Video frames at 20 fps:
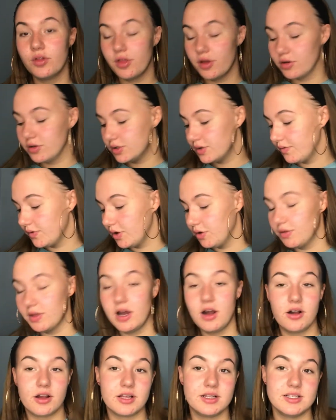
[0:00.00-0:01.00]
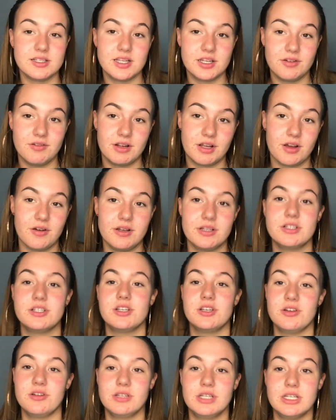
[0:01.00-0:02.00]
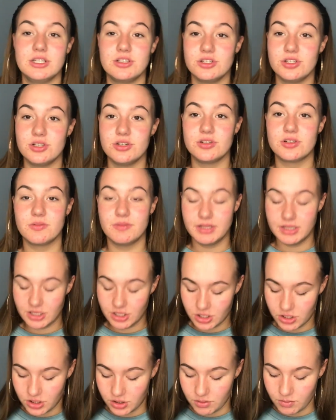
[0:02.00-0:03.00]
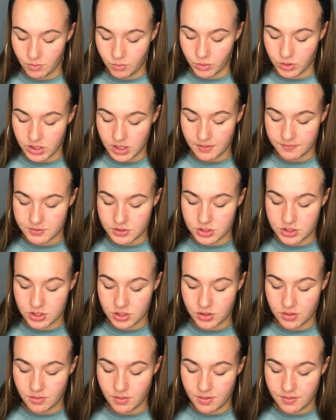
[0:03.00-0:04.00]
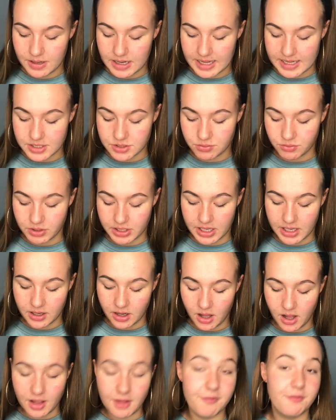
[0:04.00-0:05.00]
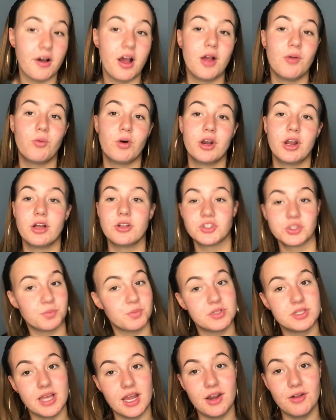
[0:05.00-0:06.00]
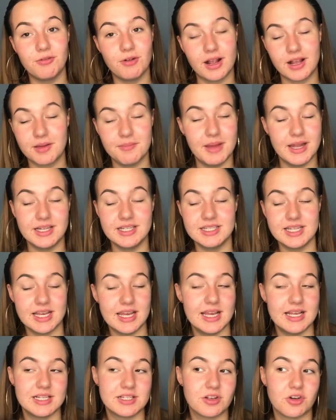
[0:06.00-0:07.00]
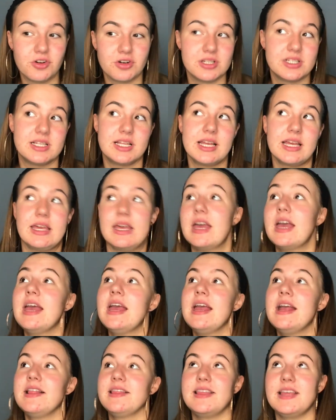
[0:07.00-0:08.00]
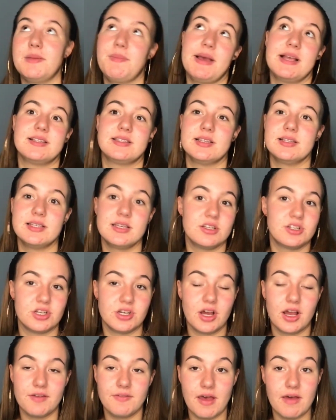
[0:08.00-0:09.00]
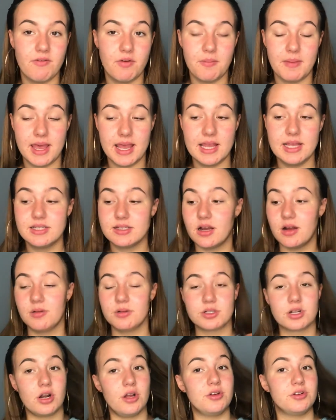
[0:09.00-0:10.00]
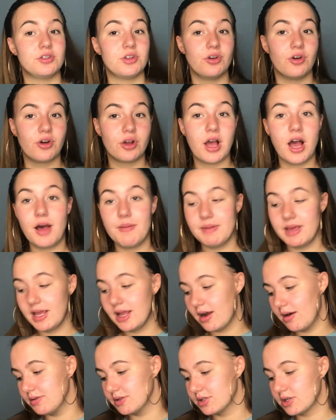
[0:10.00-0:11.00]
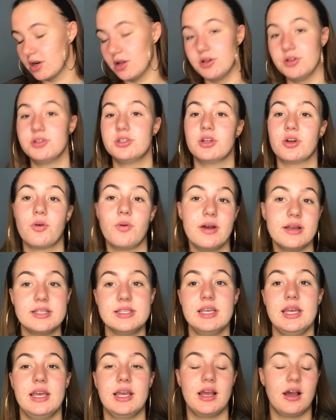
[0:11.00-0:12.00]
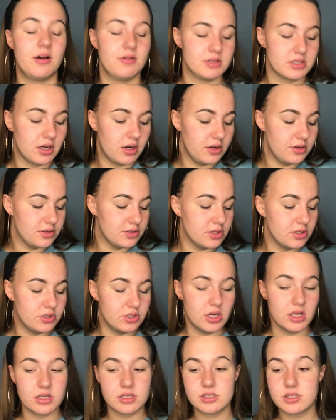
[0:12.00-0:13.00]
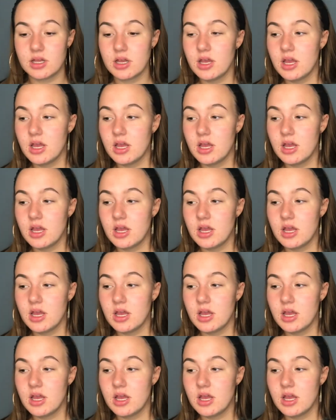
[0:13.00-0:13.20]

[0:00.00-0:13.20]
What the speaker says: those of you that are considering going to uni to do something that you would love to do later on in life, I 100% recommend it. It's honestly the best decision I've ever made. I was close to not coming, I was close to quitting, I was close to just